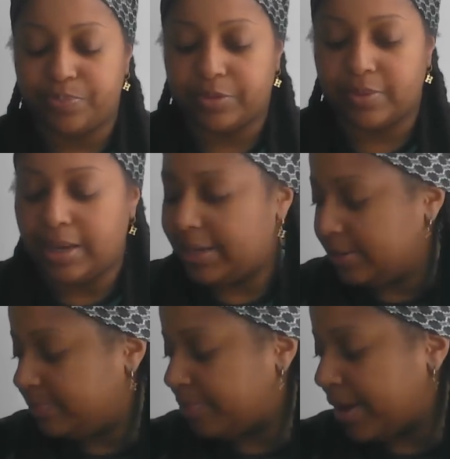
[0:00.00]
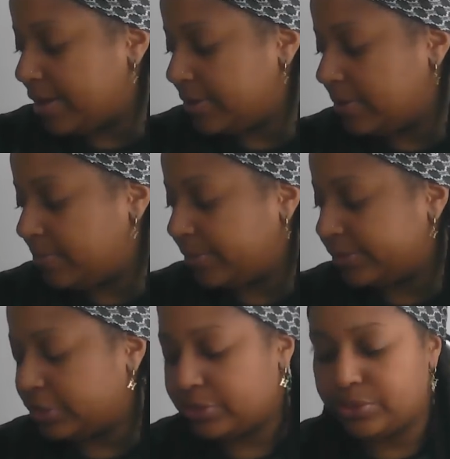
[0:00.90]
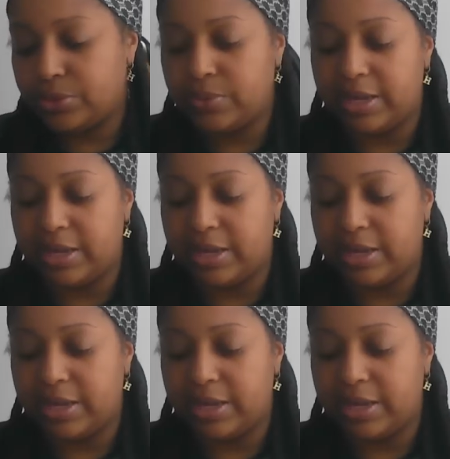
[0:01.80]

Okay, pound number two.